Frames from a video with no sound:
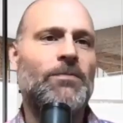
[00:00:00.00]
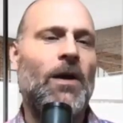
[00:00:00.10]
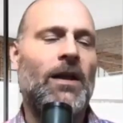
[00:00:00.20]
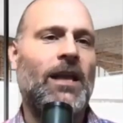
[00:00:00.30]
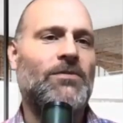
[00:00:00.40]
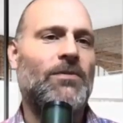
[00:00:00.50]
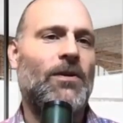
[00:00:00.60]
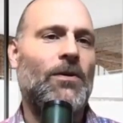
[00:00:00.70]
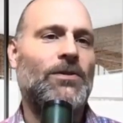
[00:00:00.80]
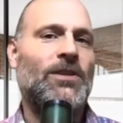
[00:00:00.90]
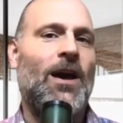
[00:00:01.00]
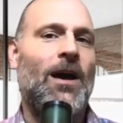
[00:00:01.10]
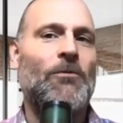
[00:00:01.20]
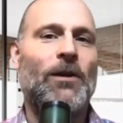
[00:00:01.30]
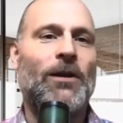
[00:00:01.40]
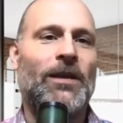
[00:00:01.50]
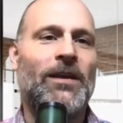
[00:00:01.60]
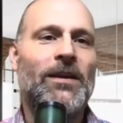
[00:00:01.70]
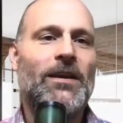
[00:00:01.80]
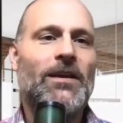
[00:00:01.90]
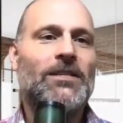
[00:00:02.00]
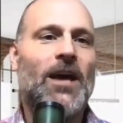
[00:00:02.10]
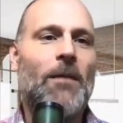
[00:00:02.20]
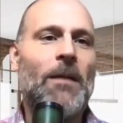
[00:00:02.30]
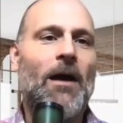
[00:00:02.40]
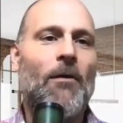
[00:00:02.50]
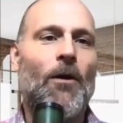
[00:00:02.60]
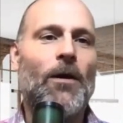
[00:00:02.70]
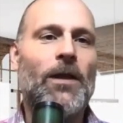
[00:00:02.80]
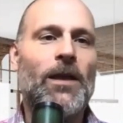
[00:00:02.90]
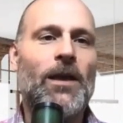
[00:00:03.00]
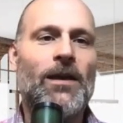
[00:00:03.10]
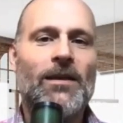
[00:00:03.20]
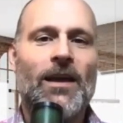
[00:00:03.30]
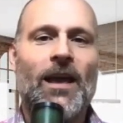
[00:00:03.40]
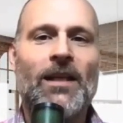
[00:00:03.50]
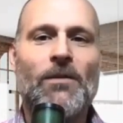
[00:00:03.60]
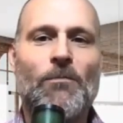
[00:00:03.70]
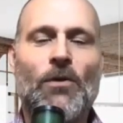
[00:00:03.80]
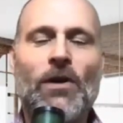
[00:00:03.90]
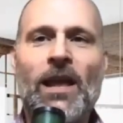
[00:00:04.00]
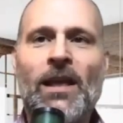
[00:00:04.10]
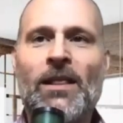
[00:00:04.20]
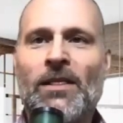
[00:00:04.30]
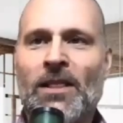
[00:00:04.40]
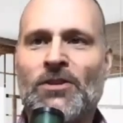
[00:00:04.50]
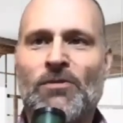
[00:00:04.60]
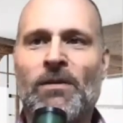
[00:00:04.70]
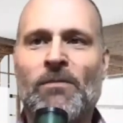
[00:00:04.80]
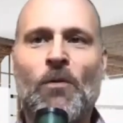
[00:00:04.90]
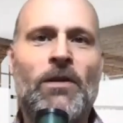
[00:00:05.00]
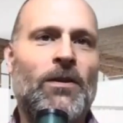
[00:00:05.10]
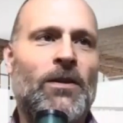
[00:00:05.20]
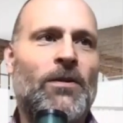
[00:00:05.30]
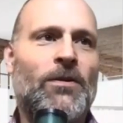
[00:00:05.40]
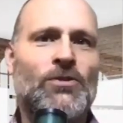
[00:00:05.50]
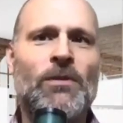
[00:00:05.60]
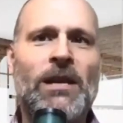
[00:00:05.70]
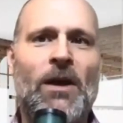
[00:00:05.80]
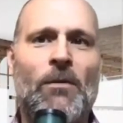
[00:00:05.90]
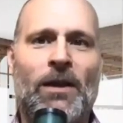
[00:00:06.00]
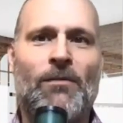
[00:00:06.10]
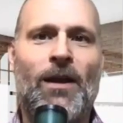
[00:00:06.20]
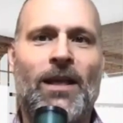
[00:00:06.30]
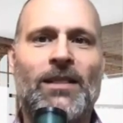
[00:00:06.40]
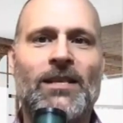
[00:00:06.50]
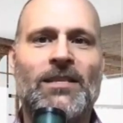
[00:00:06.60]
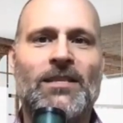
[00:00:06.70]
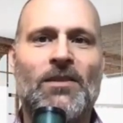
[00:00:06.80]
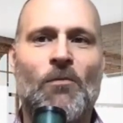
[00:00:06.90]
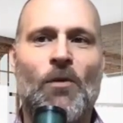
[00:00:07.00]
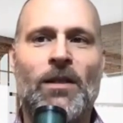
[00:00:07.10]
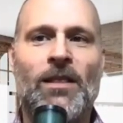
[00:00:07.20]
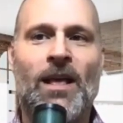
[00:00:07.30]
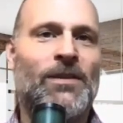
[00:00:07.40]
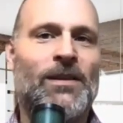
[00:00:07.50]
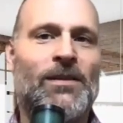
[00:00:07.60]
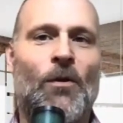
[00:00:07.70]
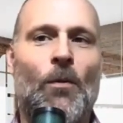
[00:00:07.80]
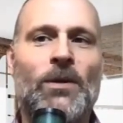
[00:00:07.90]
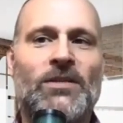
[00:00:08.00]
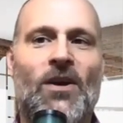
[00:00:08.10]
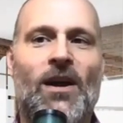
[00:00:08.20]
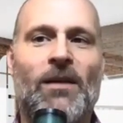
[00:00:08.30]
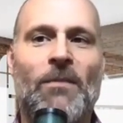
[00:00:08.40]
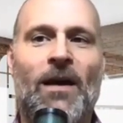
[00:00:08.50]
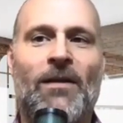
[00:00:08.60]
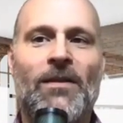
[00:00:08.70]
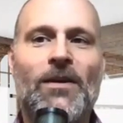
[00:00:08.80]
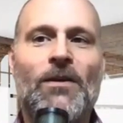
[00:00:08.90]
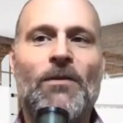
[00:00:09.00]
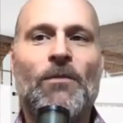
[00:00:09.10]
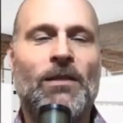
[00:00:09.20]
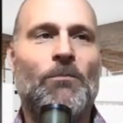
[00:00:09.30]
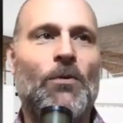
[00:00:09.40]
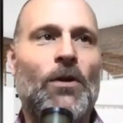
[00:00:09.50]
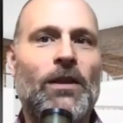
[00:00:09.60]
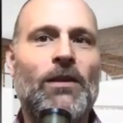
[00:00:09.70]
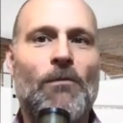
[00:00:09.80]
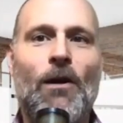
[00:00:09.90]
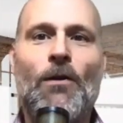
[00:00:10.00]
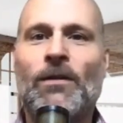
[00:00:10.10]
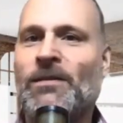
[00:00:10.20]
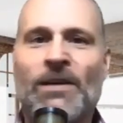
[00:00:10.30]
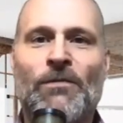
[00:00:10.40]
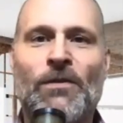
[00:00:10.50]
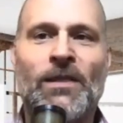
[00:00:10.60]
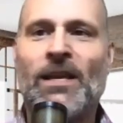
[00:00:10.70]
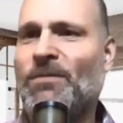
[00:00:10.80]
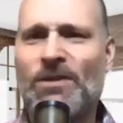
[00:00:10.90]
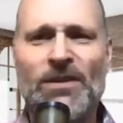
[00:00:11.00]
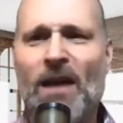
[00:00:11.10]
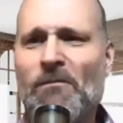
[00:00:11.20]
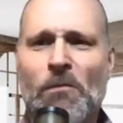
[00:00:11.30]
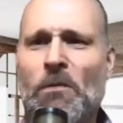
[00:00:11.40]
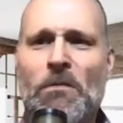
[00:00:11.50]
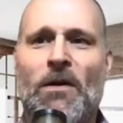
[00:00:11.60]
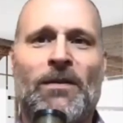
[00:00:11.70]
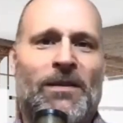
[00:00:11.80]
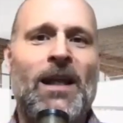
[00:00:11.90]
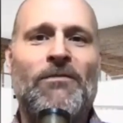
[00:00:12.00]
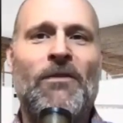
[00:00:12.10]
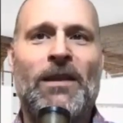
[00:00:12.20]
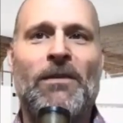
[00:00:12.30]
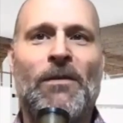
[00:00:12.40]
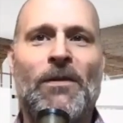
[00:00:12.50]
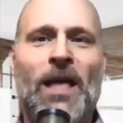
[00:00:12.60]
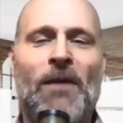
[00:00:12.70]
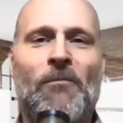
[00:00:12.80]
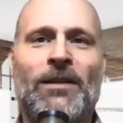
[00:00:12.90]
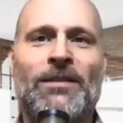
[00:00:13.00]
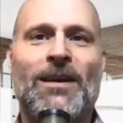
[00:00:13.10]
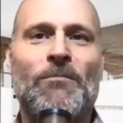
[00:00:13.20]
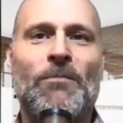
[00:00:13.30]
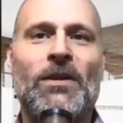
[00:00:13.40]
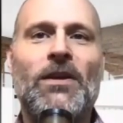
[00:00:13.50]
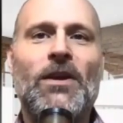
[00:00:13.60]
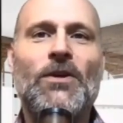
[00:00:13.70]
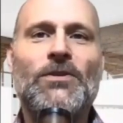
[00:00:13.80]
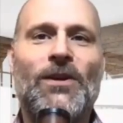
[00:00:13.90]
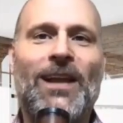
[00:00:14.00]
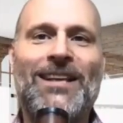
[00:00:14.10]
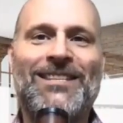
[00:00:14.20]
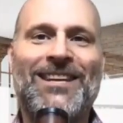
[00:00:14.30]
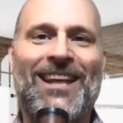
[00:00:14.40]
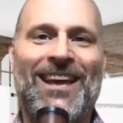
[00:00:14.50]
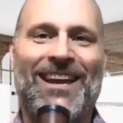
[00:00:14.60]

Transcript: podcast with our host, Tom Quigley. Tom, how are you? And you're bringing one of your trio in, right? This is the one that you always talk about with the book you wrote and different things, which you never promote. You're funny in that way, Tom. But who's our guest today?